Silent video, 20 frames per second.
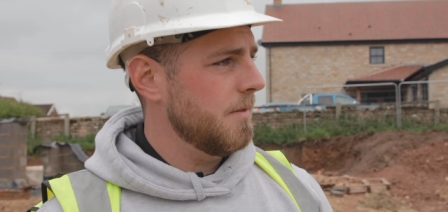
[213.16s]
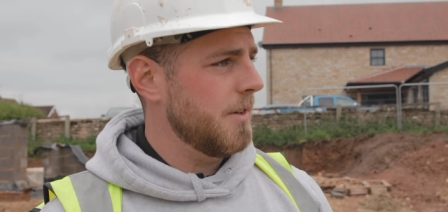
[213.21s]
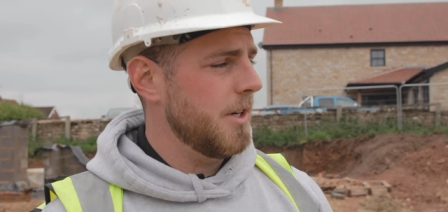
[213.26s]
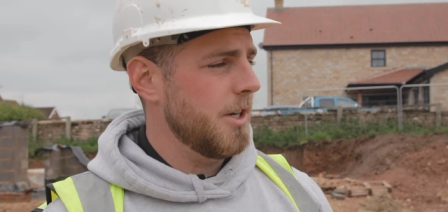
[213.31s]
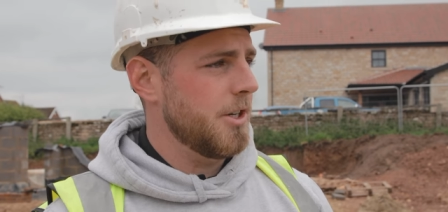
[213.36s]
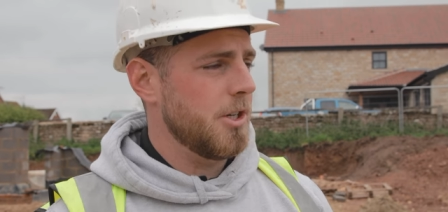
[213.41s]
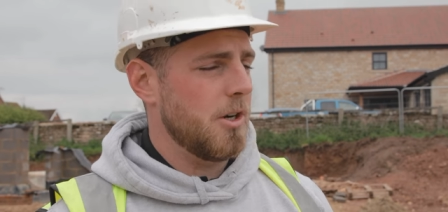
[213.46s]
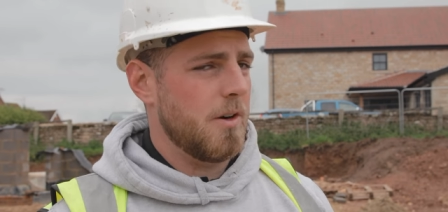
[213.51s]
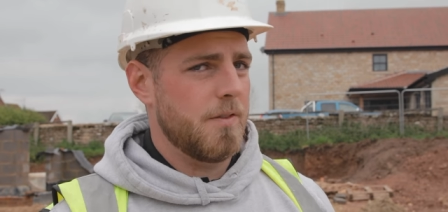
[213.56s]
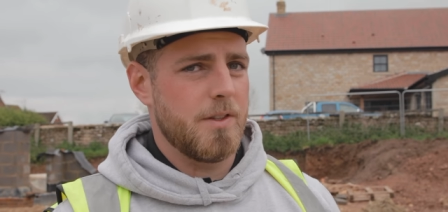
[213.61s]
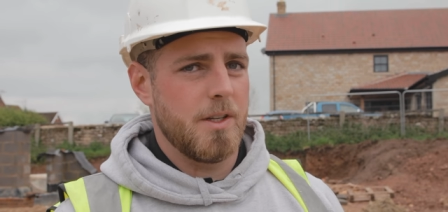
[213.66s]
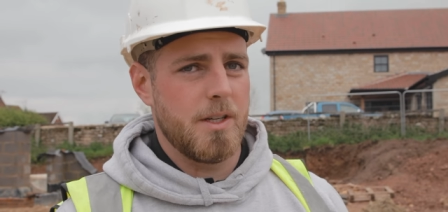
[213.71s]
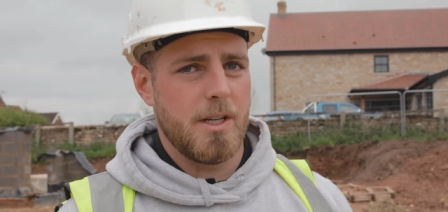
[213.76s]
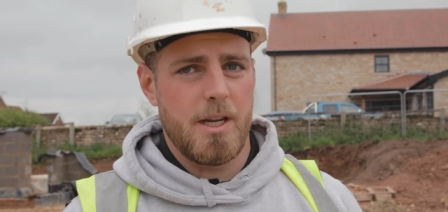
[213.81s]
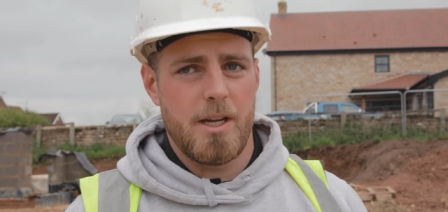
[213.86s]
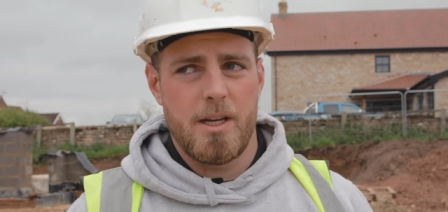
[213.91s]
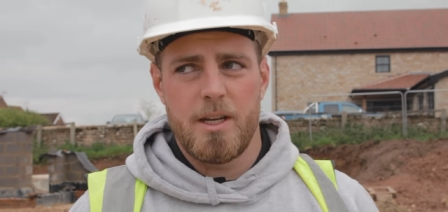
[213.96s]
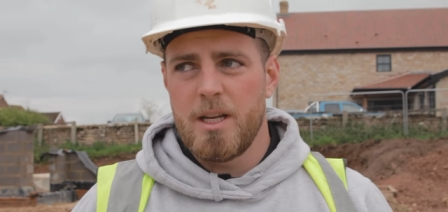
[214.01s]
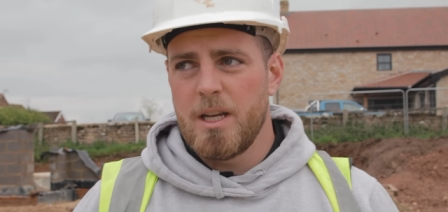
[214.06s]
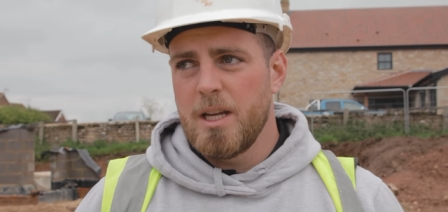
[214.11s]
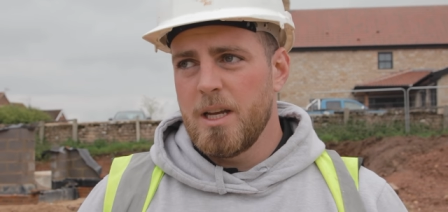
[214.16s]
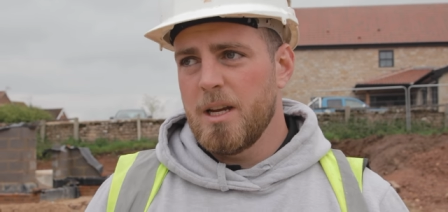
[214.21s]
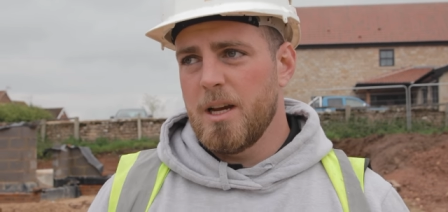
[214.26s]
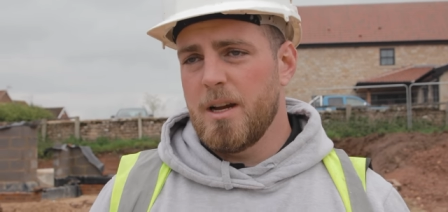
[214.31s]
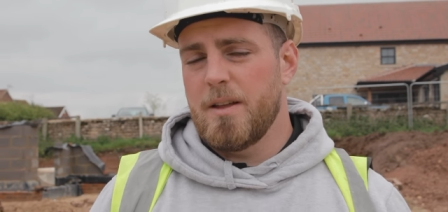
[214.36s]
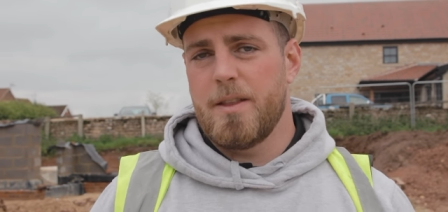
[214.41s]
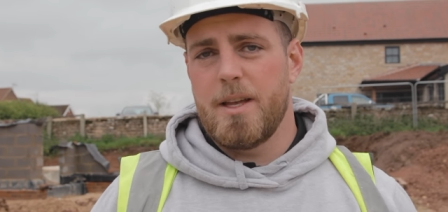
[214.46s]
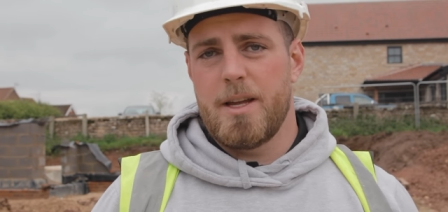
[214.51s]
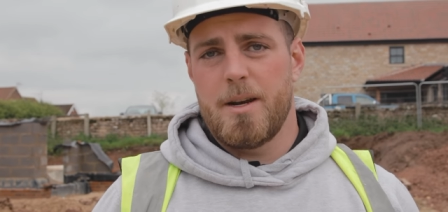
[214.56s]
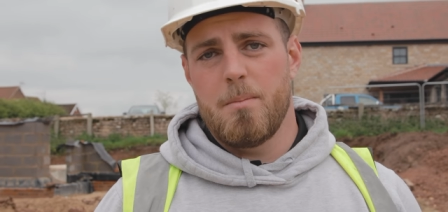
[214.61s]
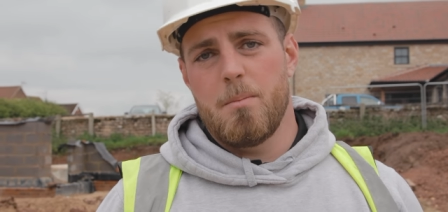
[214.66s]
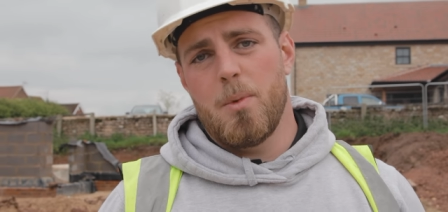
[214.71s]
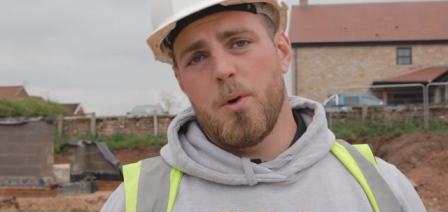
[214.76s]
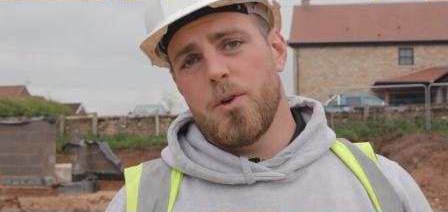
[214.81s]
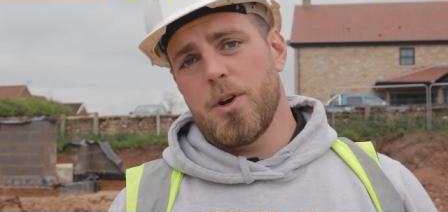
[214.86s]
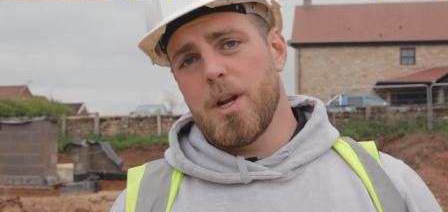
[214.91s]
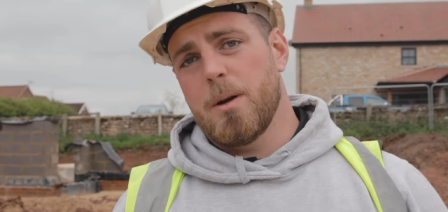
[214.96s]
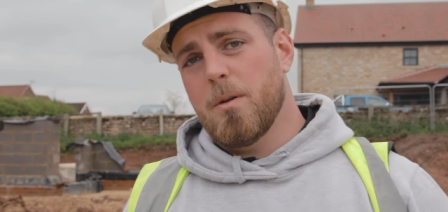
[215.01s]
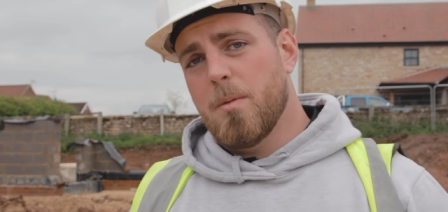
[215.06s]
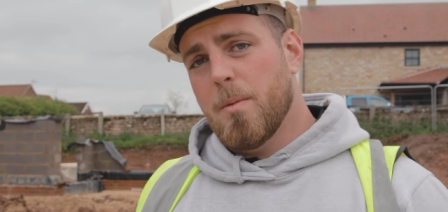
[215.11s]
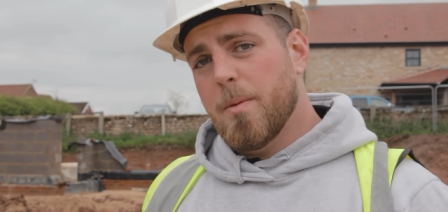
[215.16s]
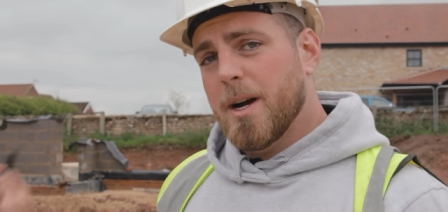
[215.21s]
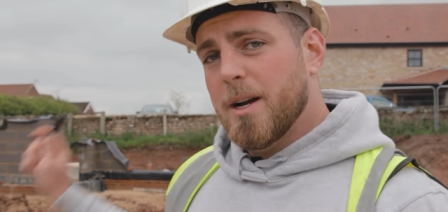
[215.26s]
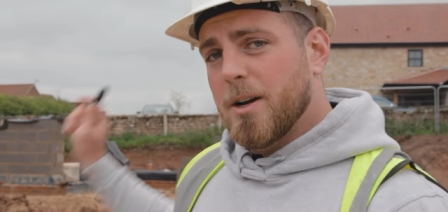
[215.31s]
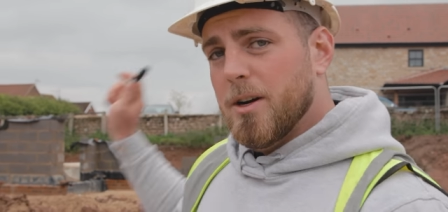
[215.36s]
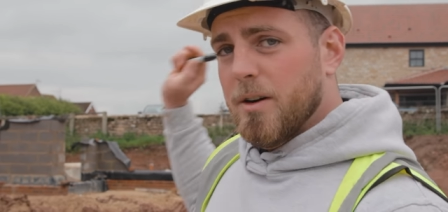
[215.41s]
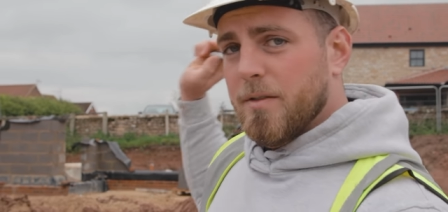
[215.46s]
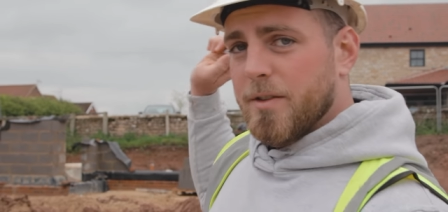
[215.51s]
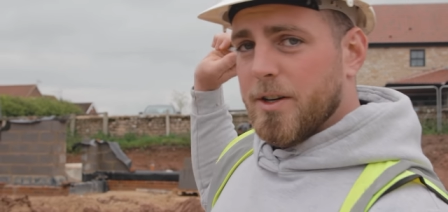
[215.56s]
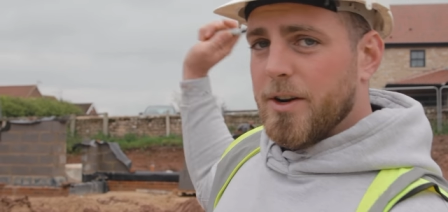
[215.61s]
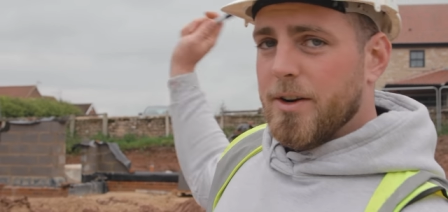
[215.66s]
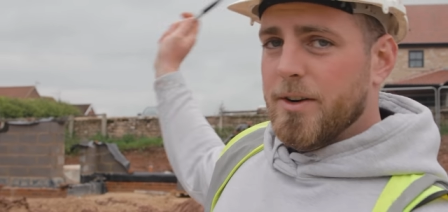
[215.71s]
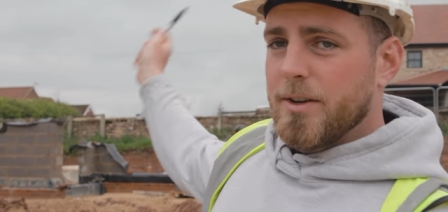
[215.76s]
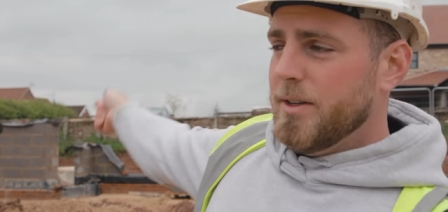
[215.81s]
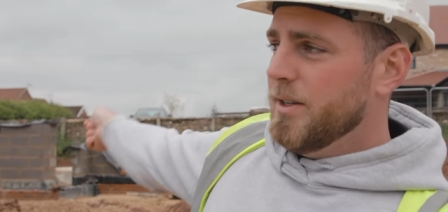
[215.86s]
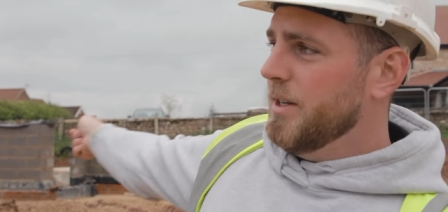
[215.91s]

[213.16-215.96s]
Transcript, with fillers: finish it off today, and then Monday we'll be back over on